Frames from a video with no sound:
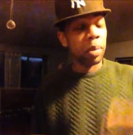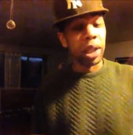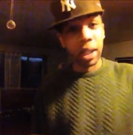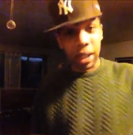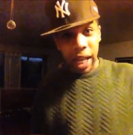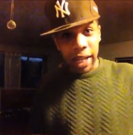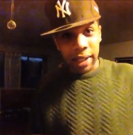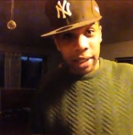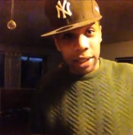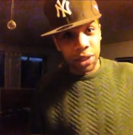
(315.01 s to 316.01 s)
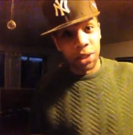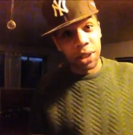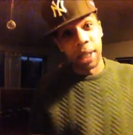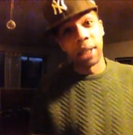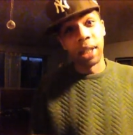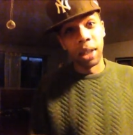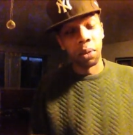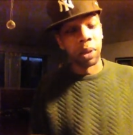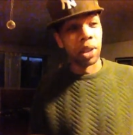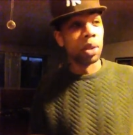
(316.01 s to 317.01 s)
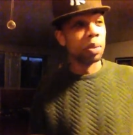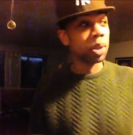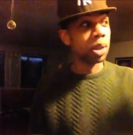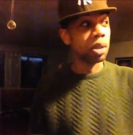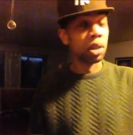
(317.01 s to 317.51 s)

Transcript: because last season she ended it where she was,